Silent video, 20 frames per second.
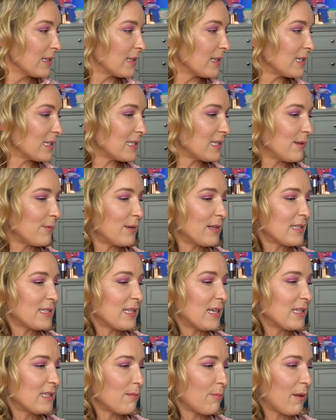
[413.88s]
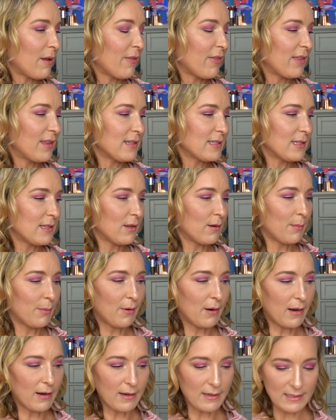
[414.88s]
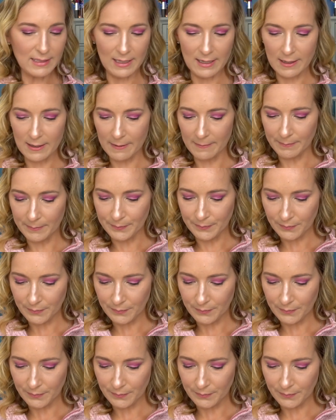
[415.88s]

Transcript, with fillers: Let's see what it says about this little product here.